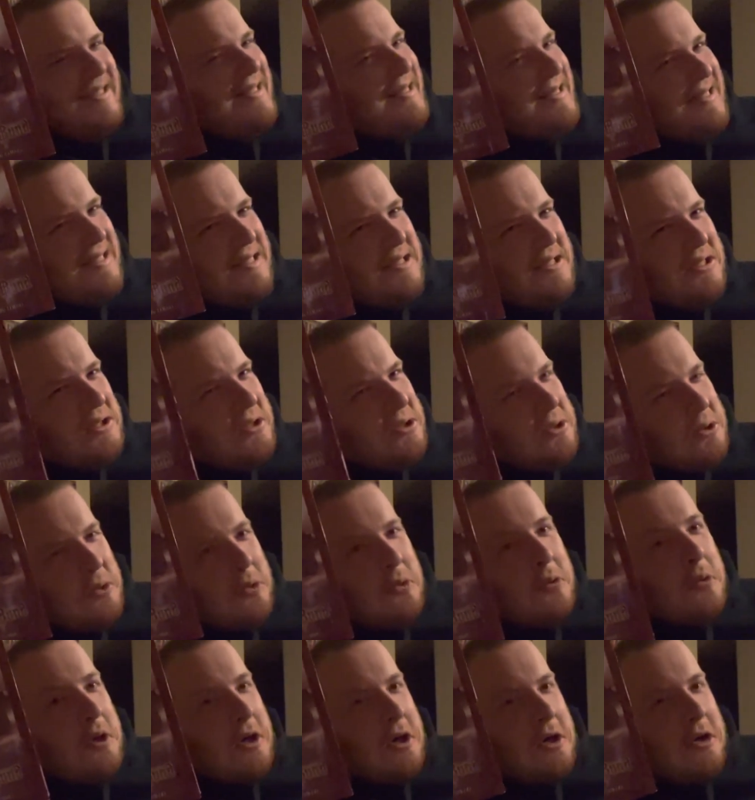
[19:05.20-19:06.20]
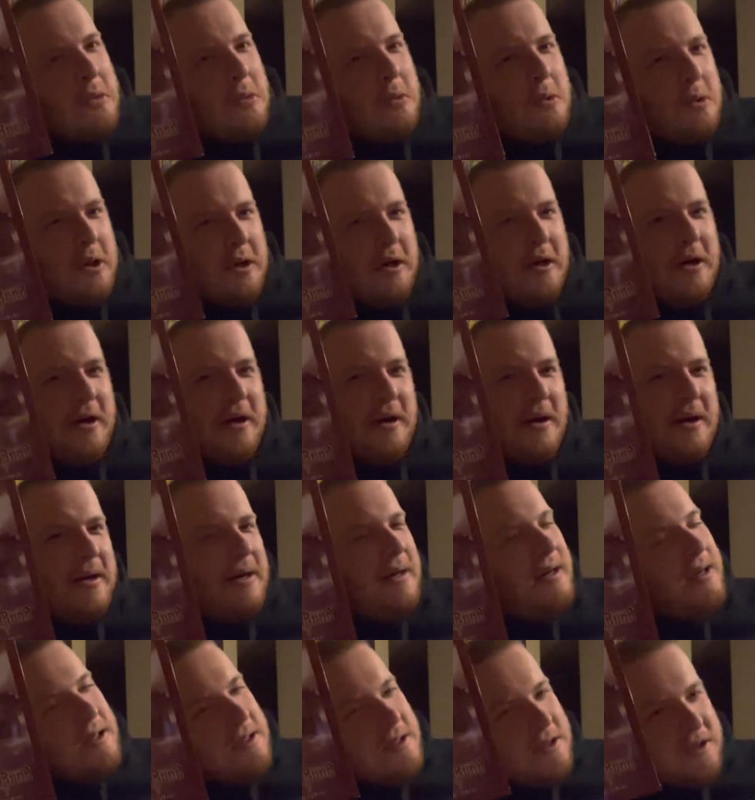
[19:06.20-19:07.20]
This is a weird one. It
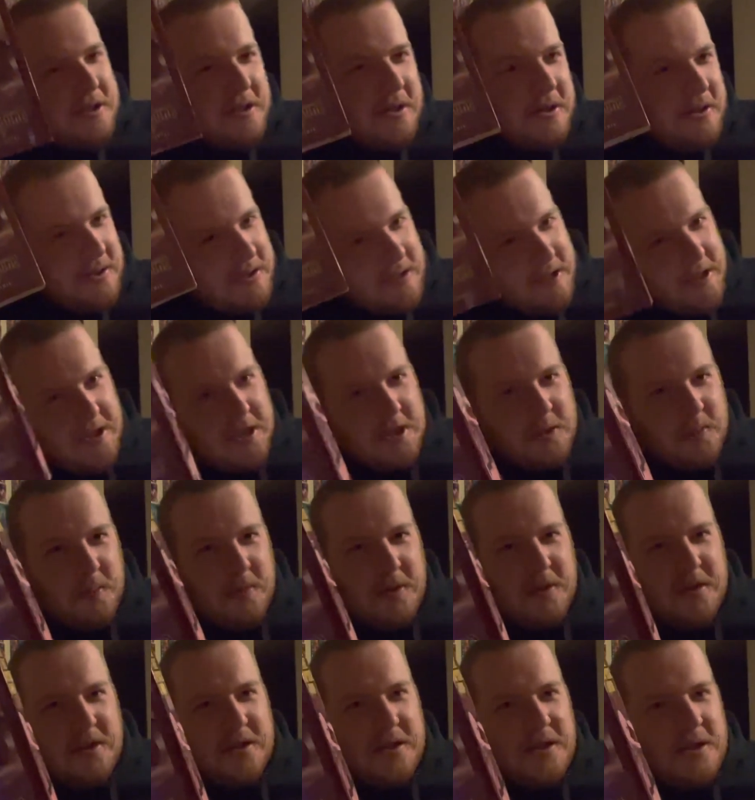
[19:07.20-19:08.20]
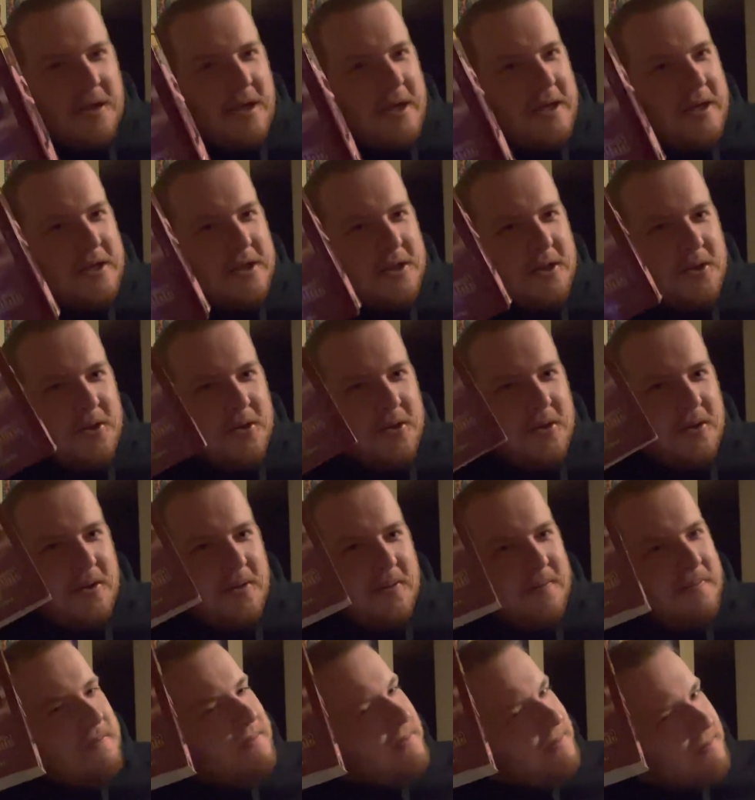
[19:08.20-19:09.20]
still takes place in high
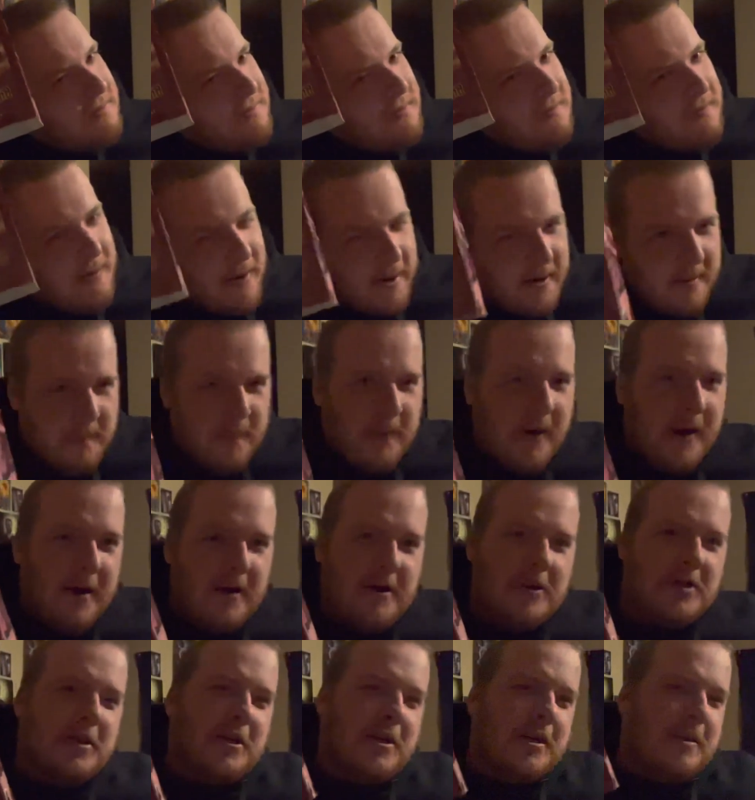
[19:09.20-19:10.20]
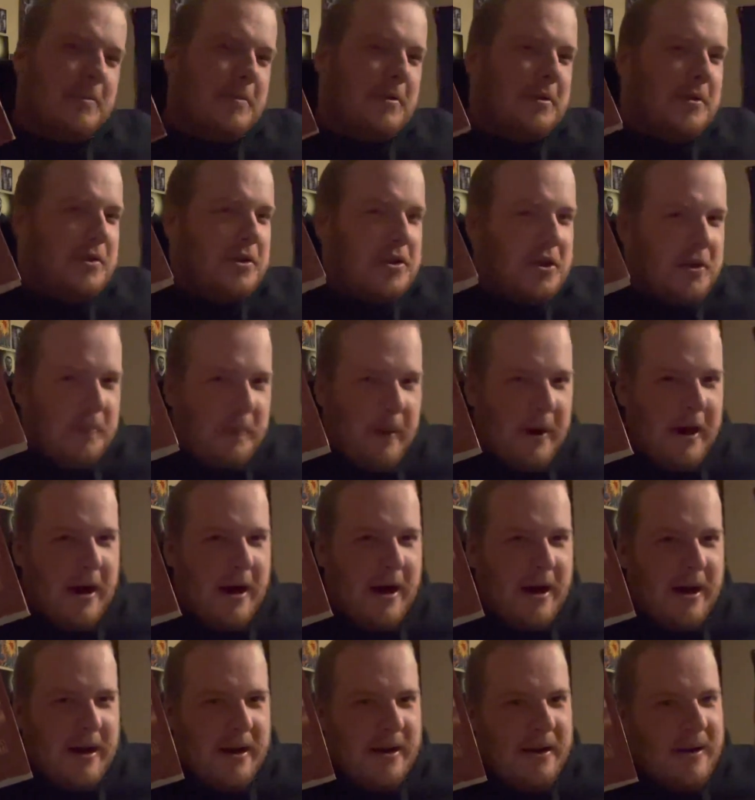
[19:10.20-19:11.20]
school. Vampires come to
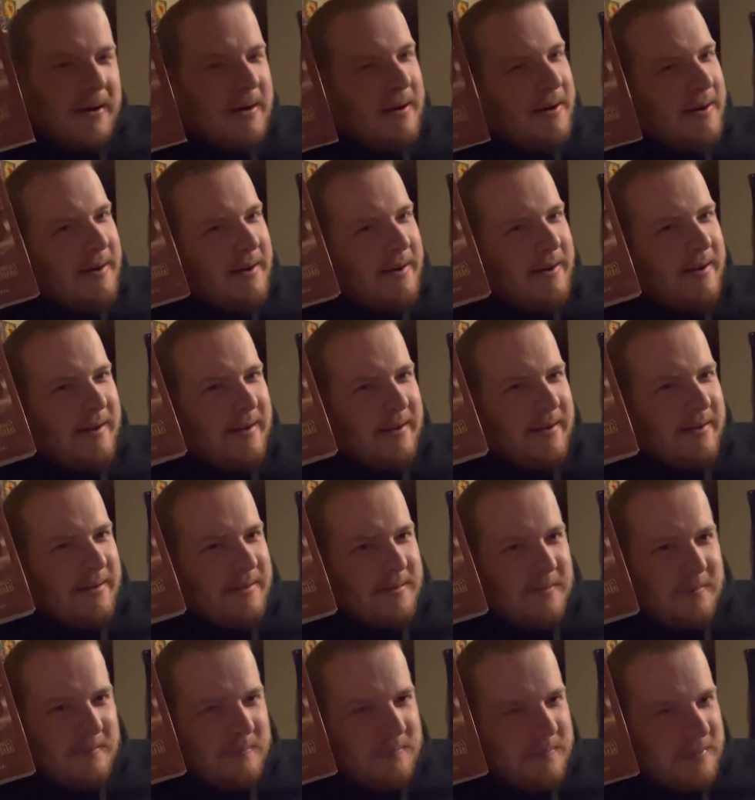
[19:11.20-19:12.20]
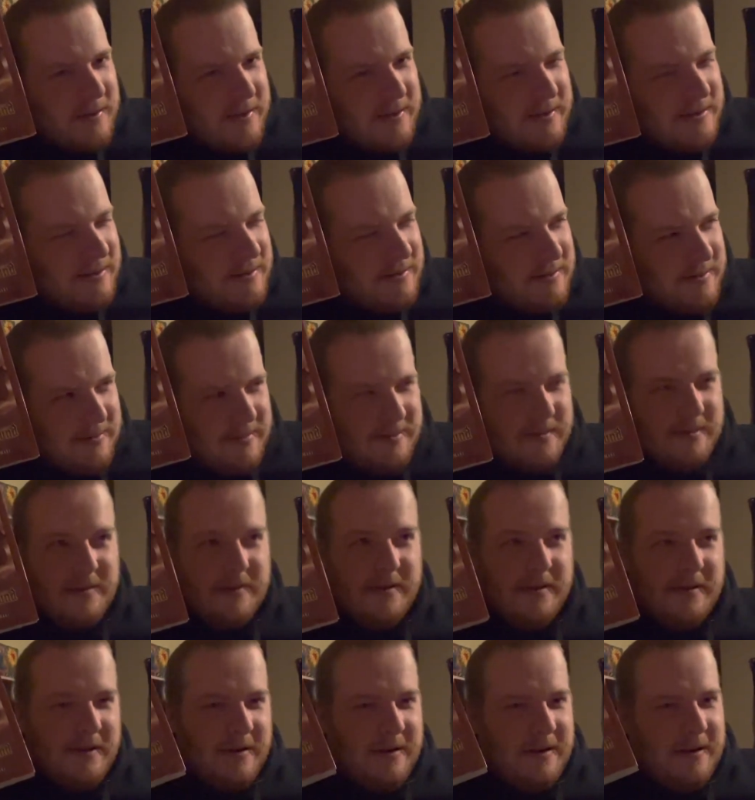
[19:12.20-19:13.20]
Japan, but
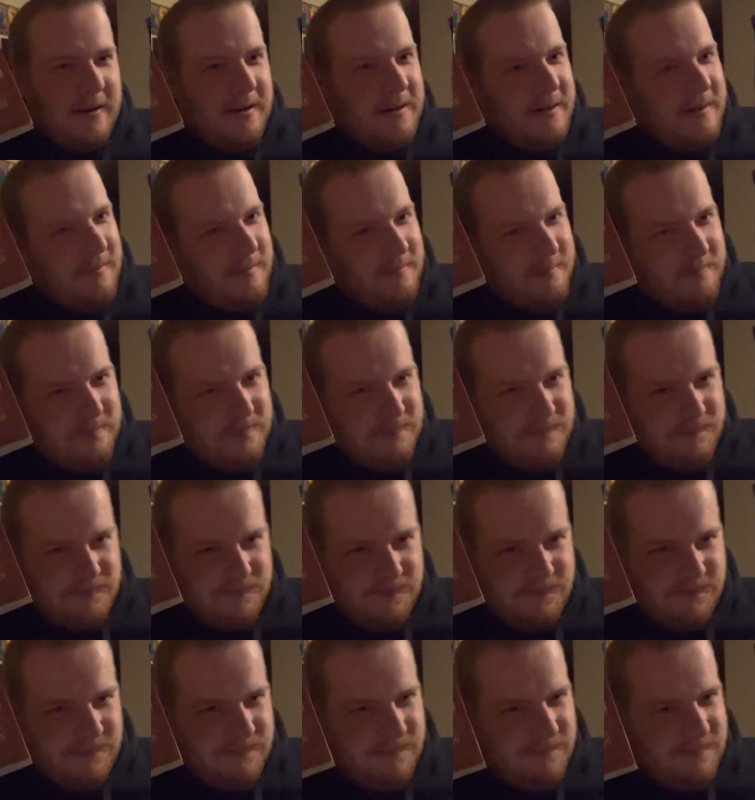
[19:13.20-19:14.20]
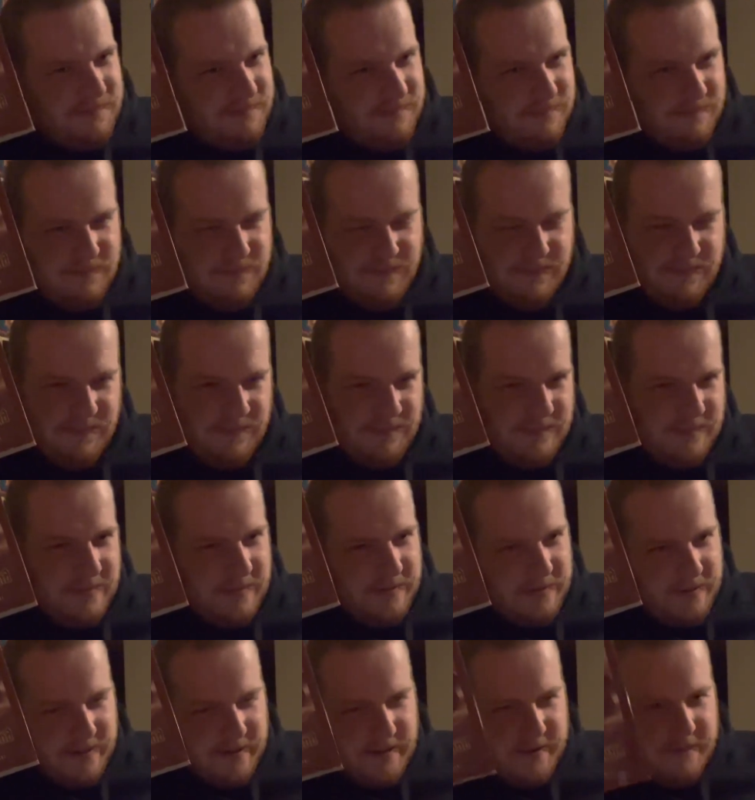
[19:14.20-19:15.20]
they
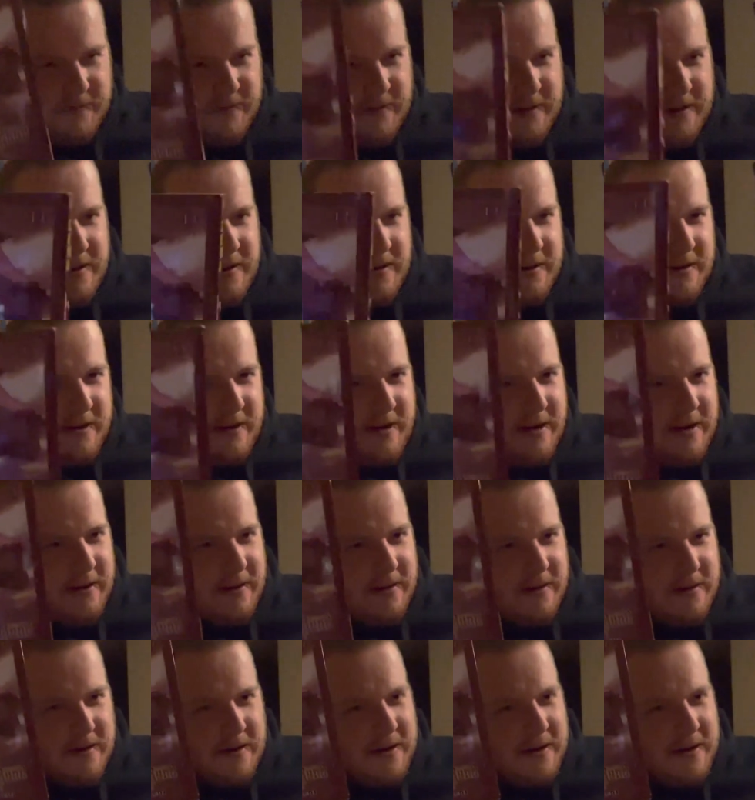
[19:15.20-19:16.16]
live on an island